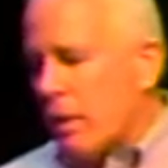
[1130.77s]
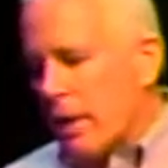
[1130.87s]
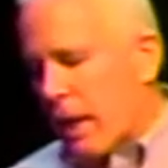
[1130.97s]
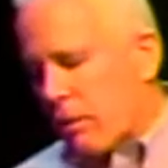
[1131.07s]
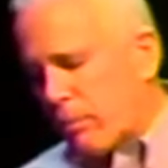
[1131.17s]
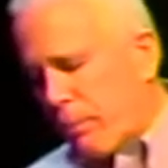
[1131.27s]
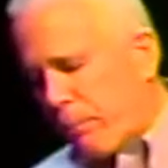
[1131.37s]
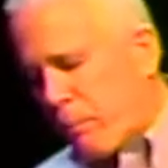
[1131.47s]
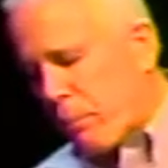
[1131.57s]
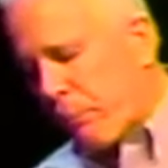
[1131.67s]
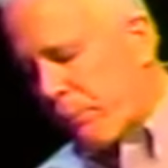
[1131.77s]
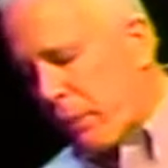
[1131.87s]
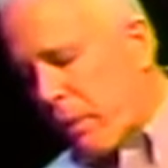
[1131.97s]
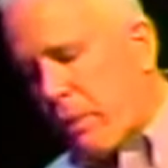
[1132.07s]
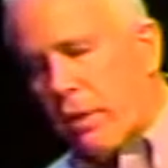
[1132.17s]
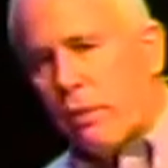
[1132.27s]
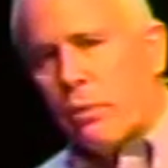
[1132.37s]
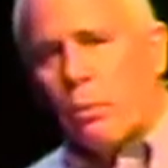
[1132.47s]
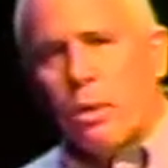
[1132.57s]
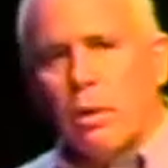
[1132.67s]
Now,
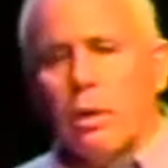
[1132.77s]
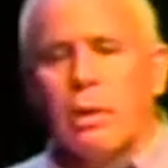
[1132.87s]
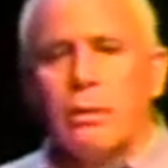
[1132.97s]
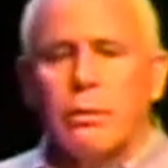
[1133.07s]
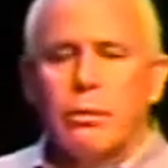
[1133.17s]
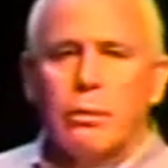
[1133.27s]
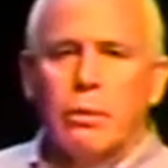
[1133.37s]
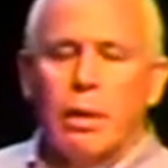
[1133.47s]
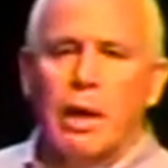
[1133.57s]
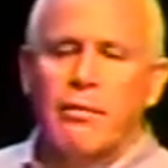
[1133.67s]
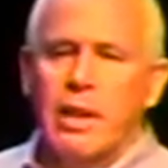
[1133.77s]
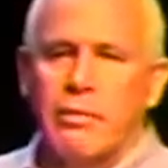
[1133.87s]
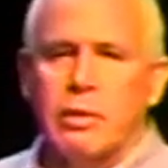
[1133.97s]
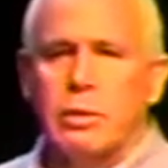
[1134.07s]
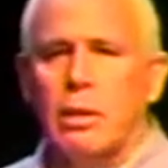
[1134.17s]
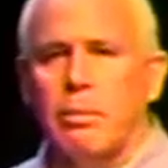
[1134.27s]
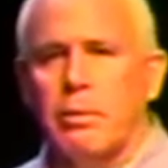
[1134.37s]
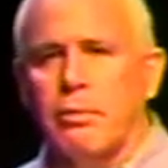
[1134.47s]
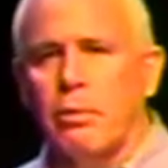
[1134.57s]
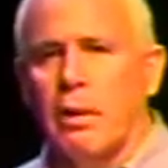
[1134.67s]
this work I've never taught
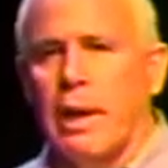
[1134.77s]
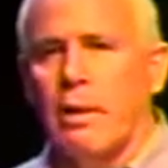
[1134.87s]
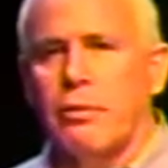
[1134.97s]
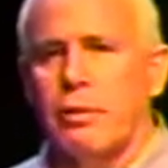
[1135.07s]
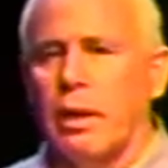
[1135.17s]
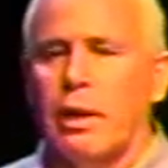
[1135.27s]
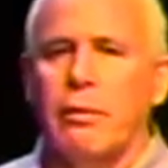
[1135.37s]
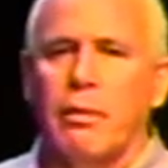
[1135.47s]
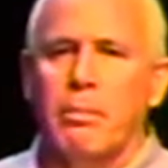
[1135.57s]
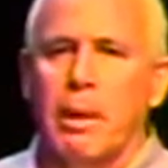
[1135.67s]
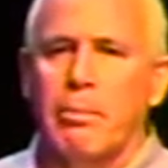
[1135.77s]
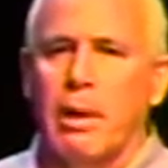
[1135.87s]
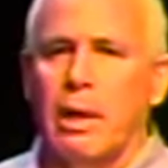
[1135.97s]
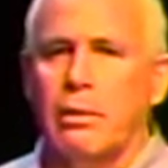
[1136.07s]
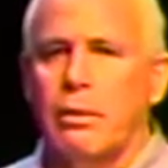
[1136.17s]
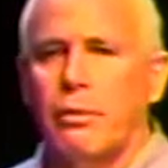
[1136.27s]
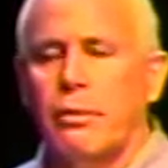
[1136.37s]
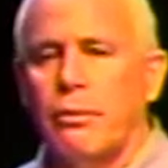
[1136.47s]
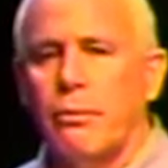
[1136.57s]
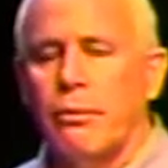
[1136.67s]
before outside of my practice.